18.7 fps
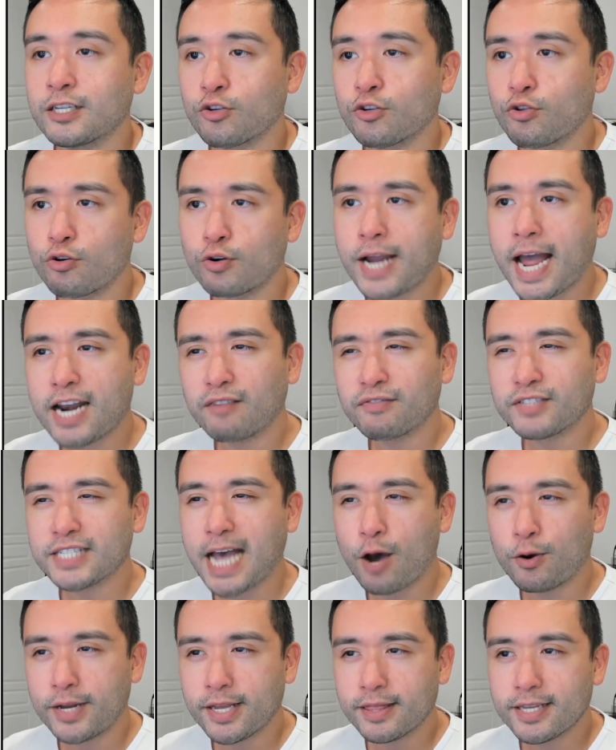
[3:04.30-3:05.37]
So they're kind of
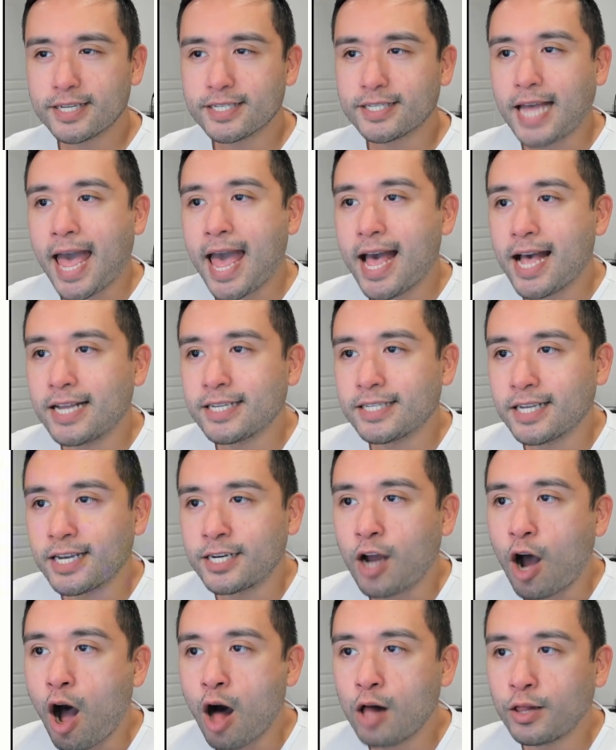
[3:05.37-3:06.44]
touting this as an
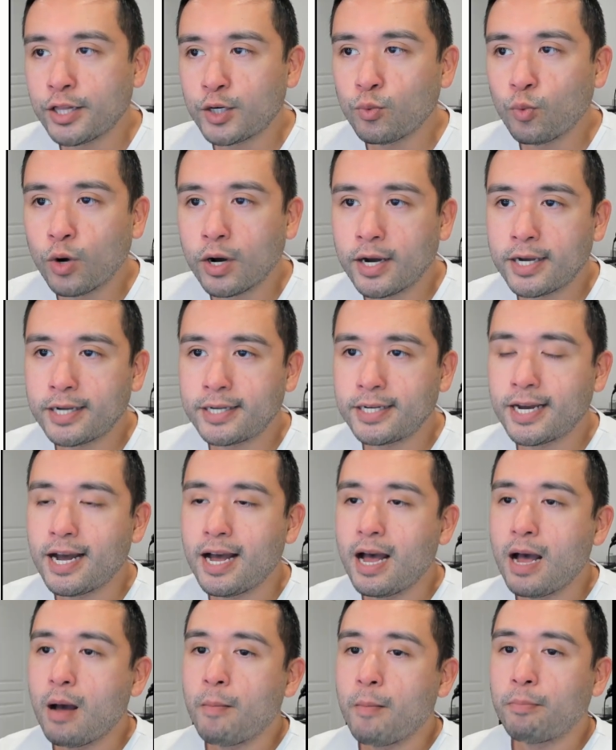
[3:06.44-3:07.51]
all-in-one
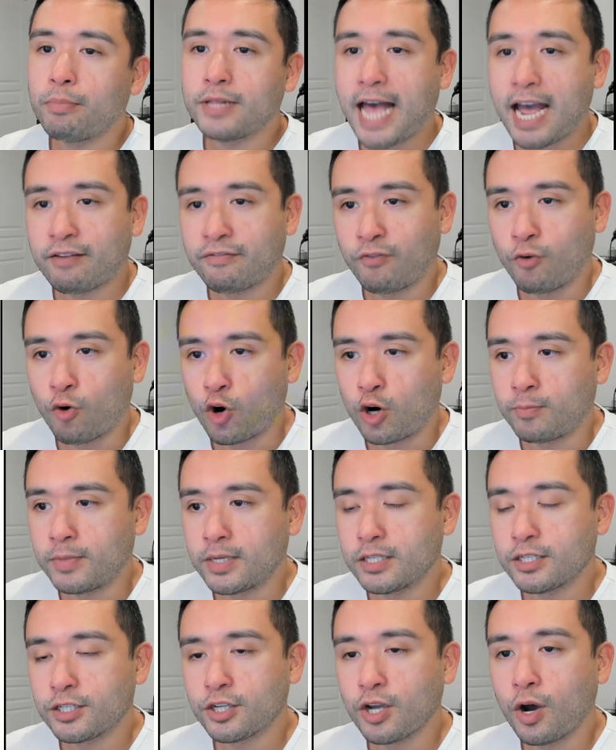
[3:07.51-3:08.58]
platform.
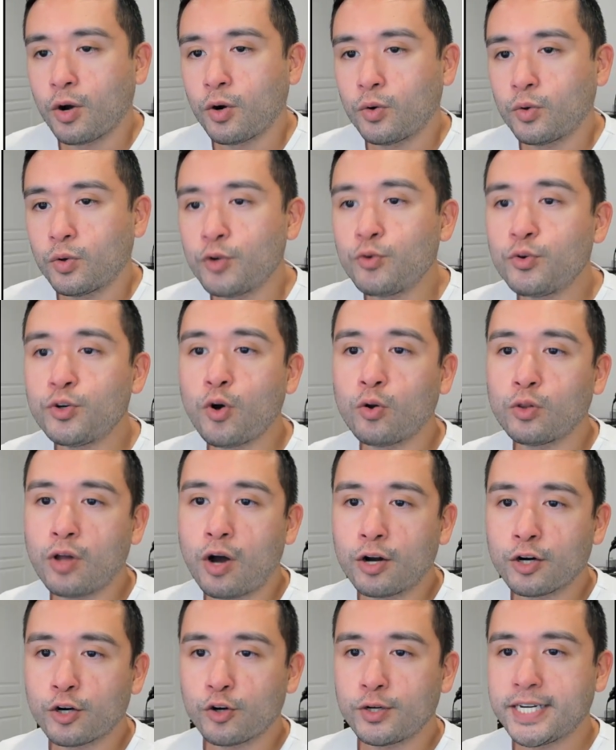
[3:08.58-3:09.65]
So you no
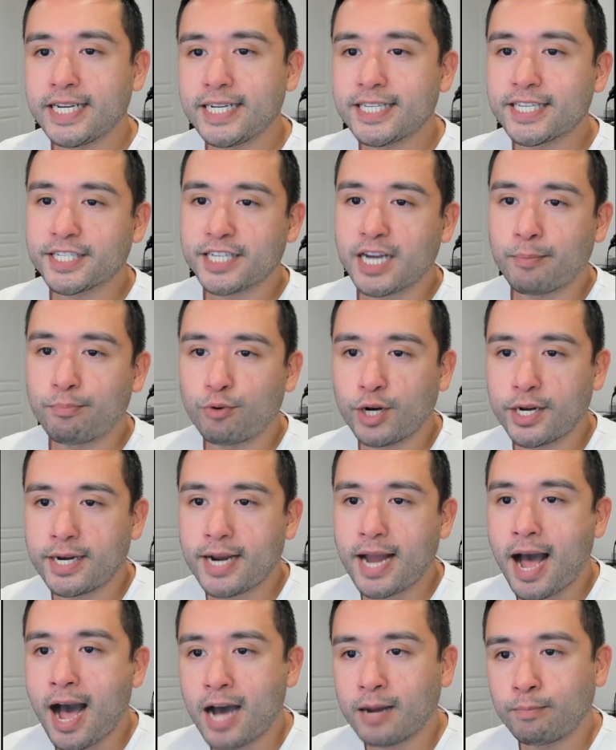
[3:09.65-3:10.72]
longer need
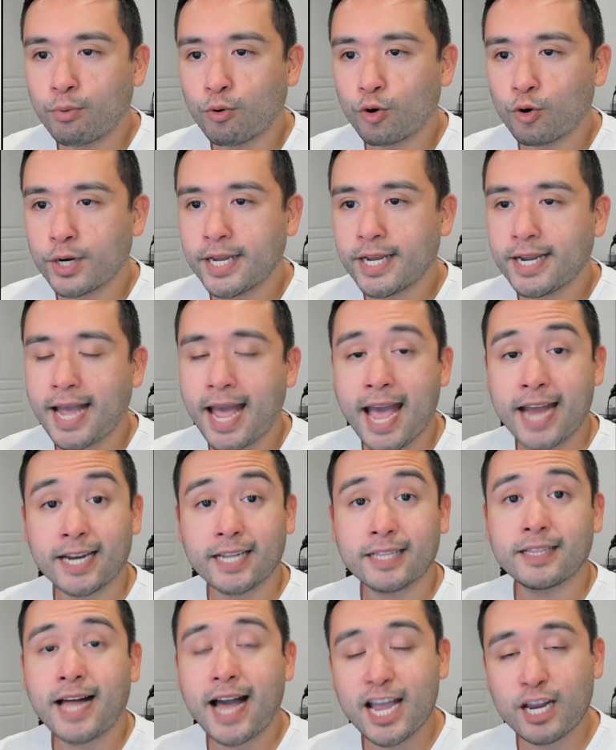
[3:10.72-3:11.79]
separate onboarding and
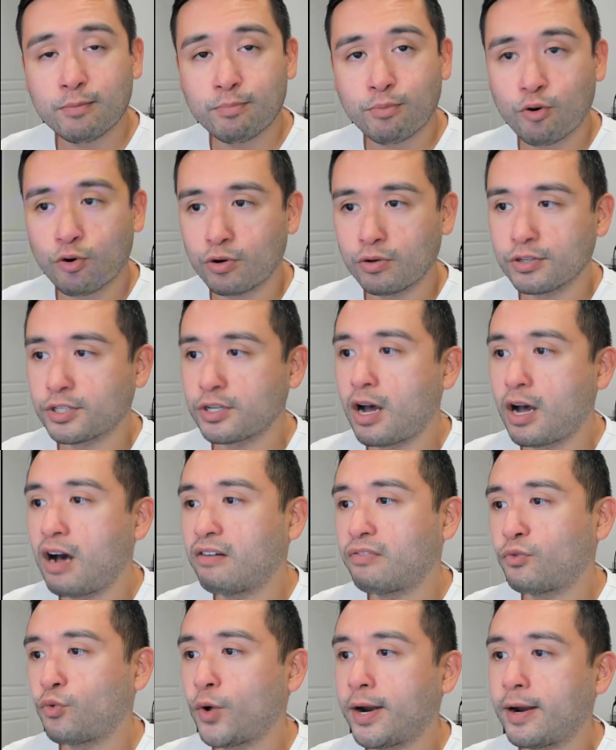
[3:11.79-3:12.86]
client portal
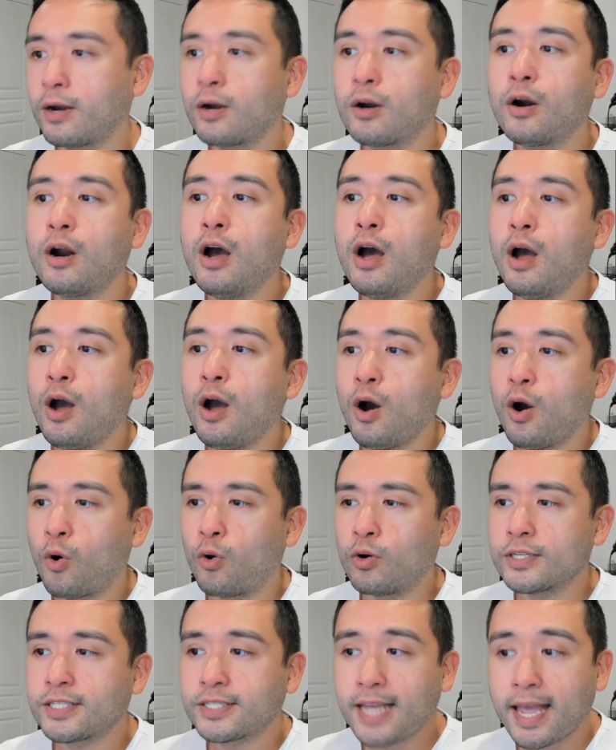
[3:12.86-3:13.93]
software
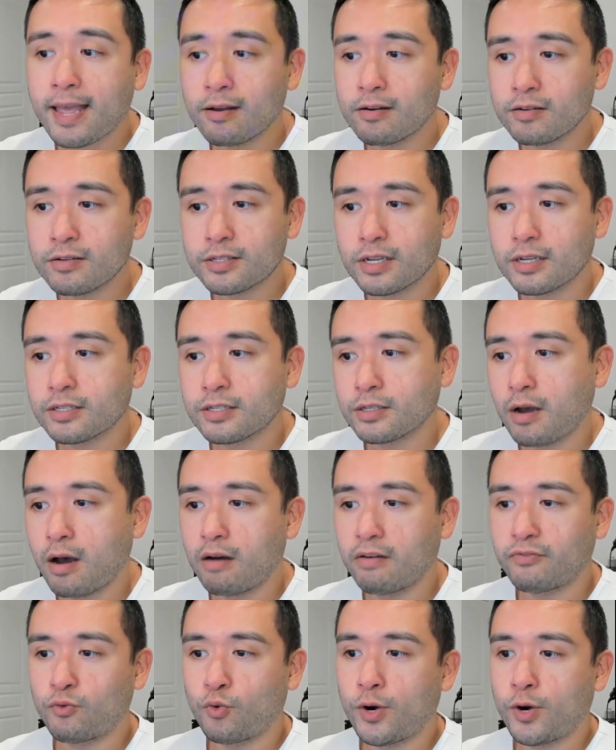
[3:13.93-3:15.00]
or sales
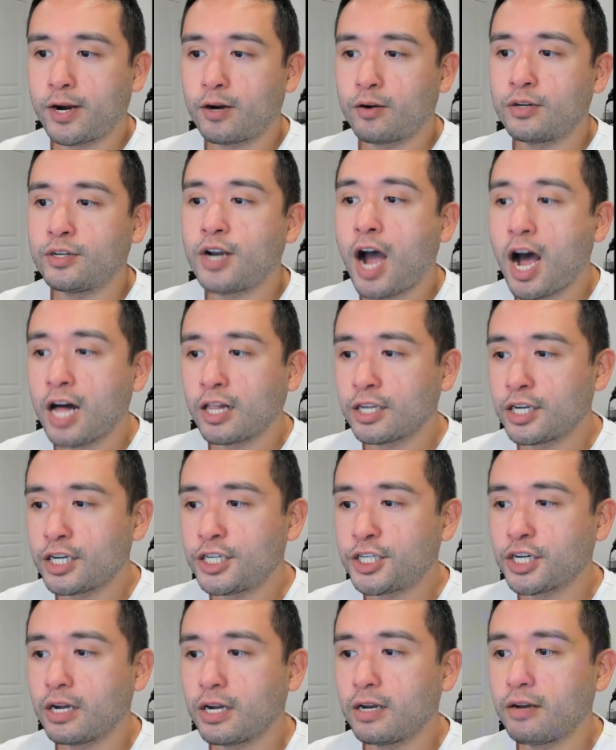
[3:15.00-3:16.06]
software,
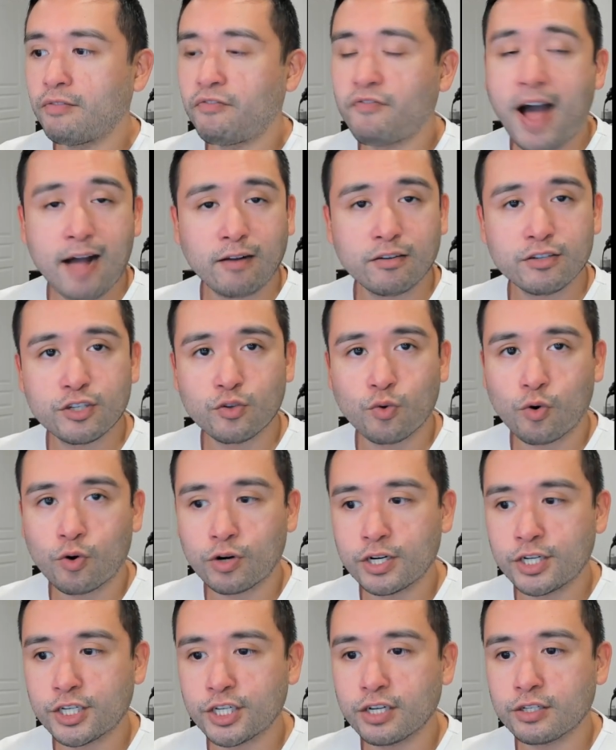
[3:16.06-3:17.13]
knowledge, file
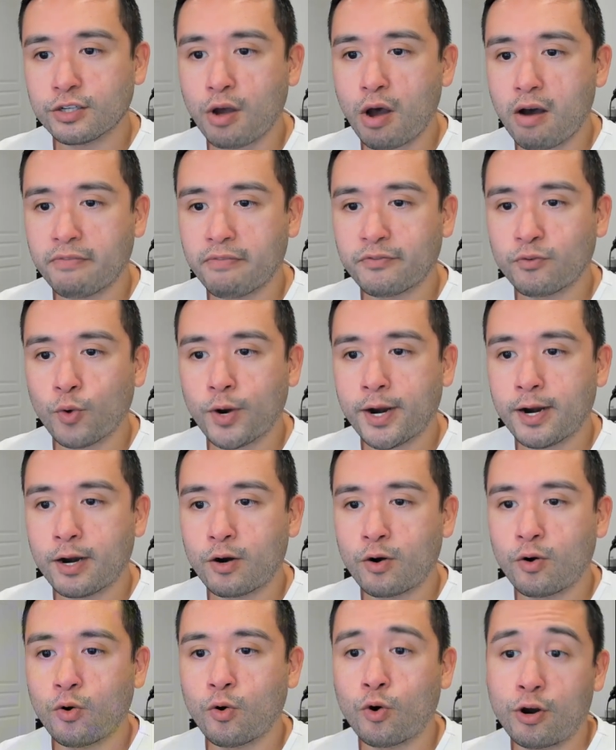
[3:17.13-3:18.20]
storage
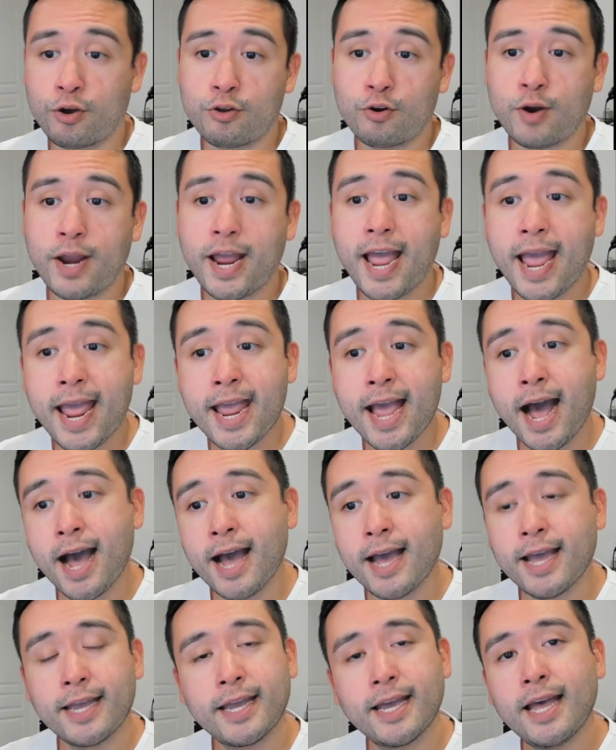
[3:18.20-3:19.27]
software, or other
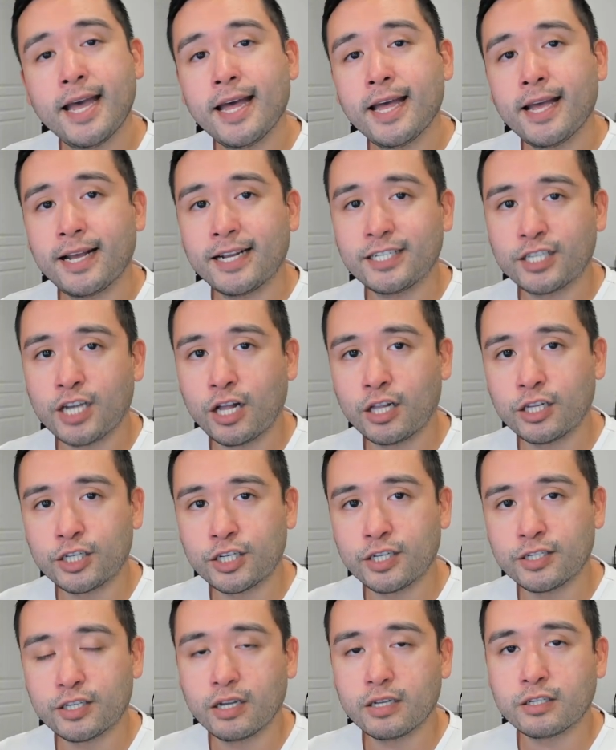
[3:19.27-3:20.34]
AI
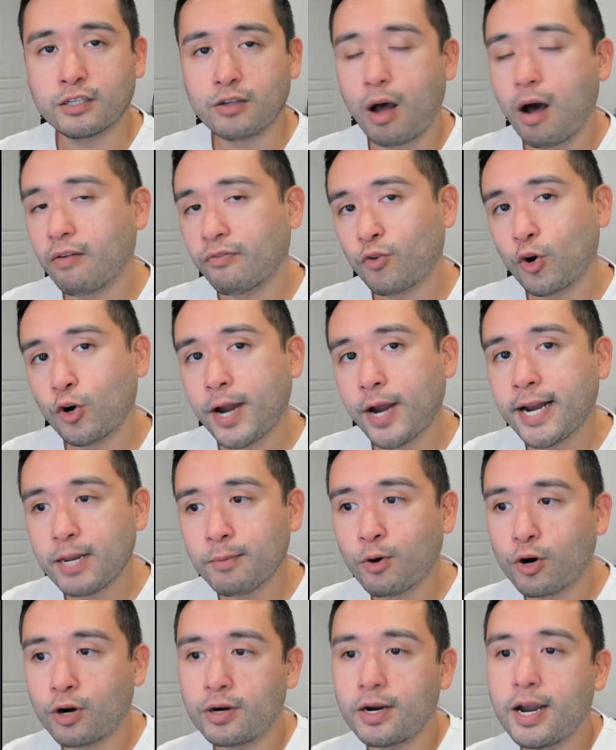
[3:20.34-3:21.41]
intelligence software
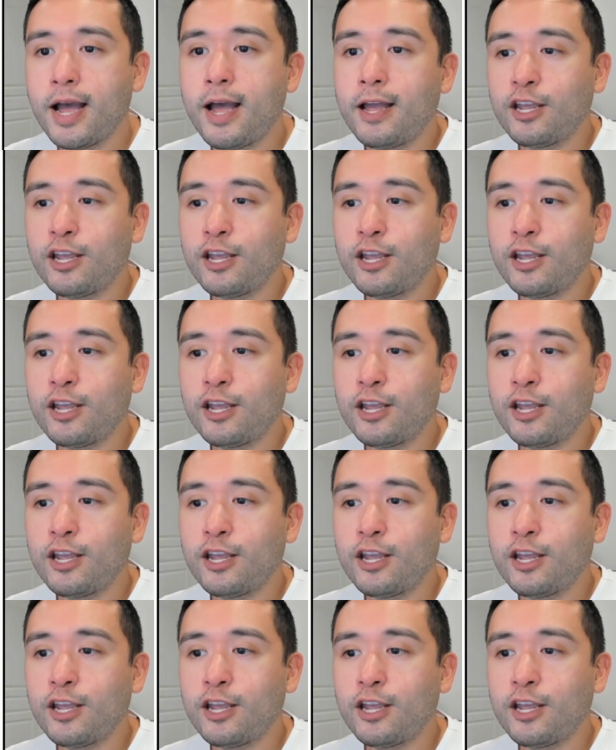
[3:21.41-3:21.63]
anymore.